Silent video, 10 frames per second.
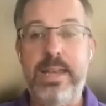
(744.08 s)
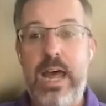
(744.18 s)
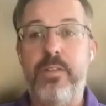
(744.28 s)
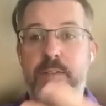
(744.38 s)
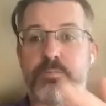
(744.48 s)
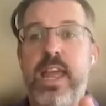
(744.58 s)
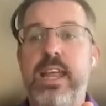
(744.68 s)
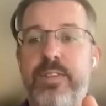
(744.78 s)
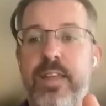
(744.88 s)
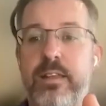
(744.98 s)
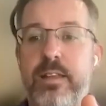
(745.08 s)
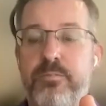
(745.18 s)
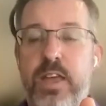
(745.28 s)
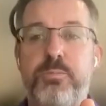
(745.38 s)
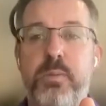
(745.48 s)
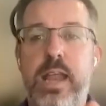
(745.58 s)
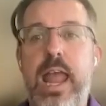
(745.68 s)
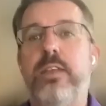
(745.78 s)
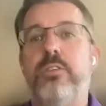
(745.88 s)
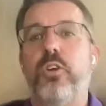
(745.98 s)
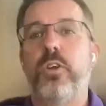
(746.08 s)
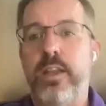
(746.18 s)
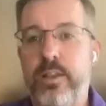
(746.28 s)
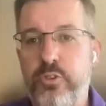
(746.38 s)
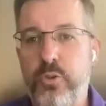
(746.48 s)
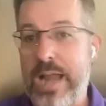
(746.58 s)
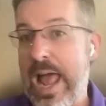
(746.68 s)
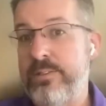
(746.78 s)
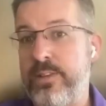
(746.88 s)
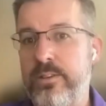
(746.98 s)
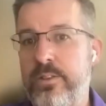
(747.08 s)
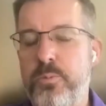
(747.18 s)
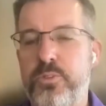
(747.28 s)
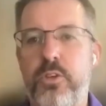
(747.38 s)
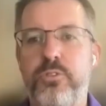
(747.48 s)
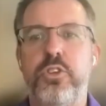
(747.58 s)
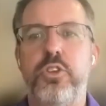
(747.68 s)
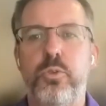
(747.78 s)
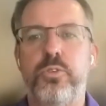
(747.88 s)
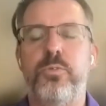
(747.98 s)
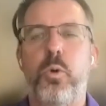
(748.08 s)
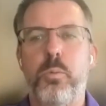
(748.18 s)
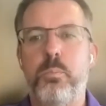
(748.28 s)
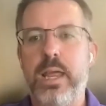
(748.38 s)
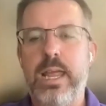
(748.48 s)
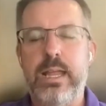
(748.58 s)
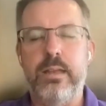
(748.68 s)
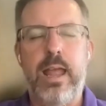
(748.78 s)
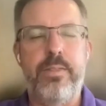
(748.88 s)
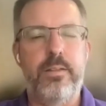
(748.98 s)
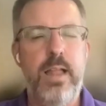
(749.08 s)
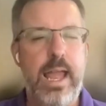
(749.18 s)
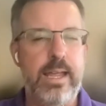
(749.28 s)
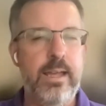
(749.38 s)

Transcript: now they have taken that investment and turned it into an asset to themselves to use for Bing and the like.